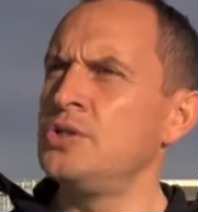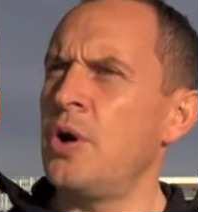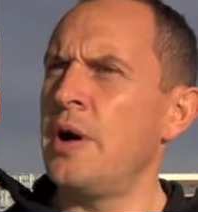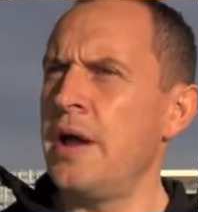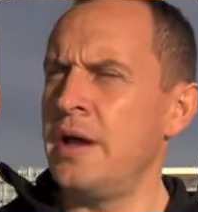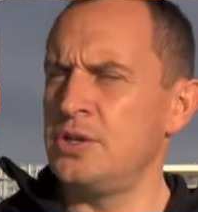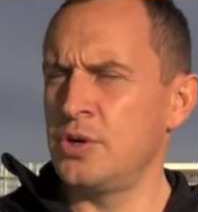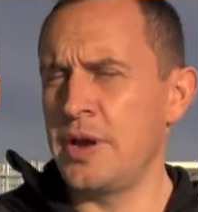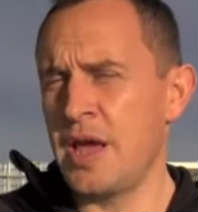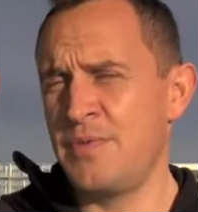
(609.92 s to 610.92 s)
and tidy up,
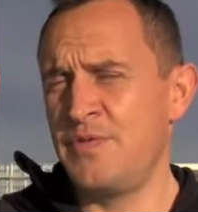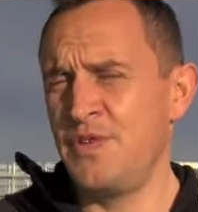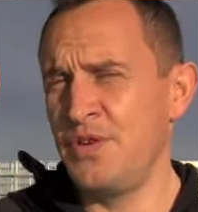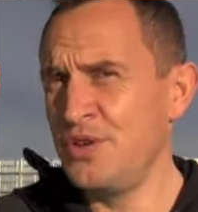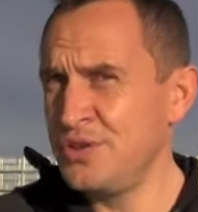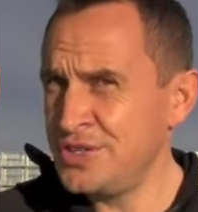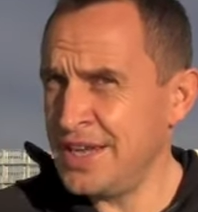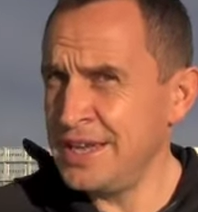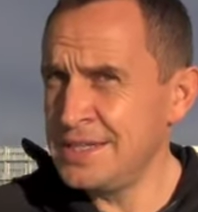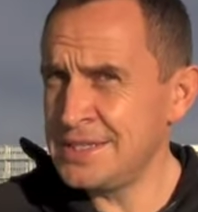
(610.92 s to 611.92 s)
tidy up a few loose
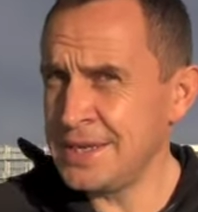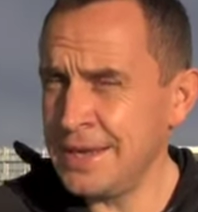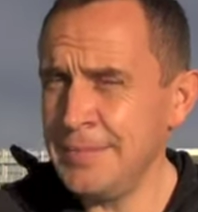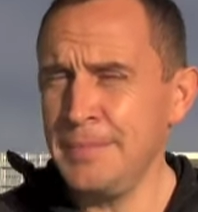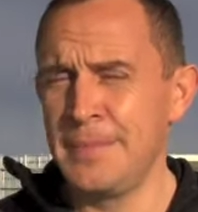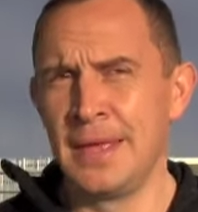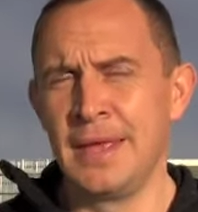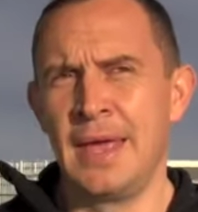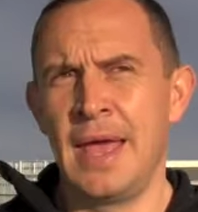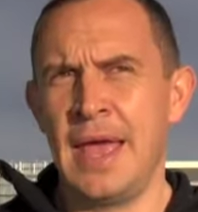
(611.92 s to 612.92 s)
ends, Liam,
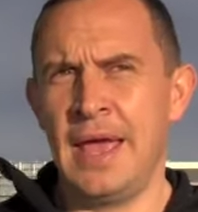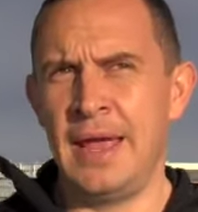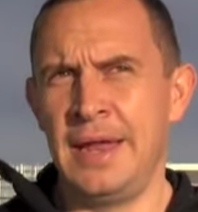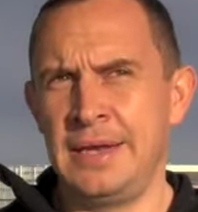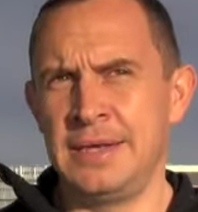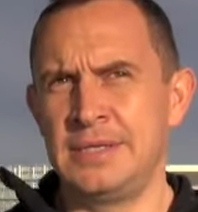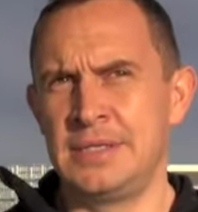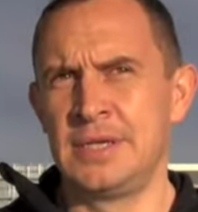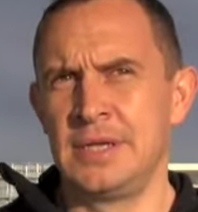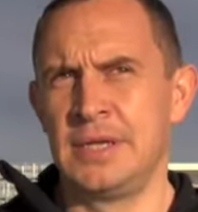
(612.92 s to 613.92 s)
and